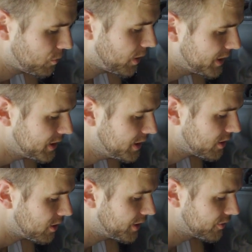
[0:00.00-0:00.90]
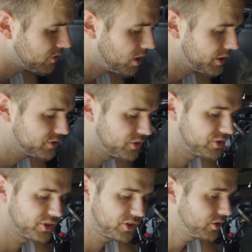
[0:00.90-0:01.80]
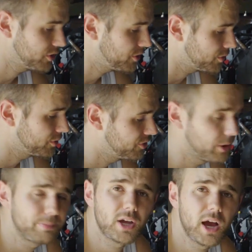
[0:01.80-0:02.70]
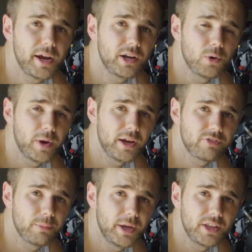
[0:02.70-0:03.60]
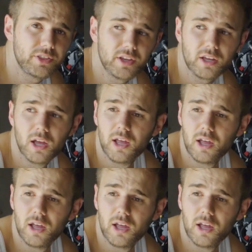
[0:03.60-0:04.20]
right here, and as long as it's secured or zip tied away from anything